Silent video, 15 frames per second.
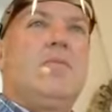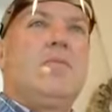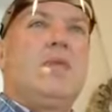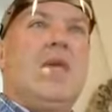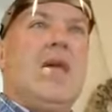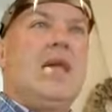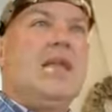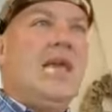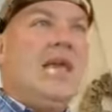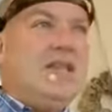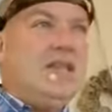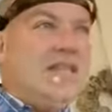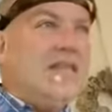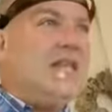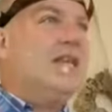And he
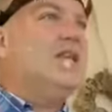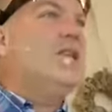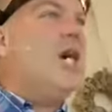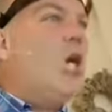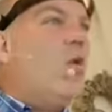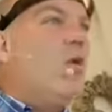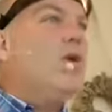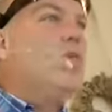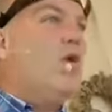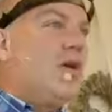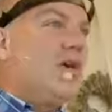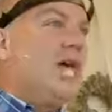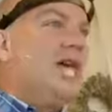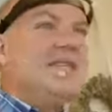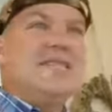did it knowing
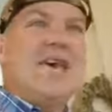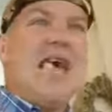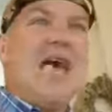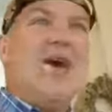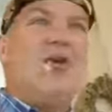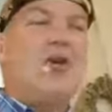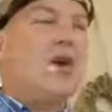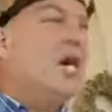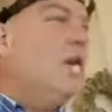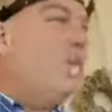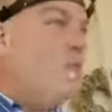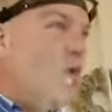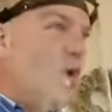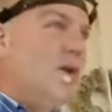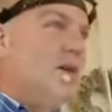what his outcome
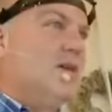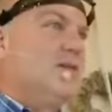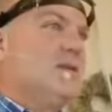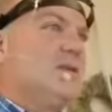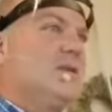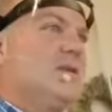was.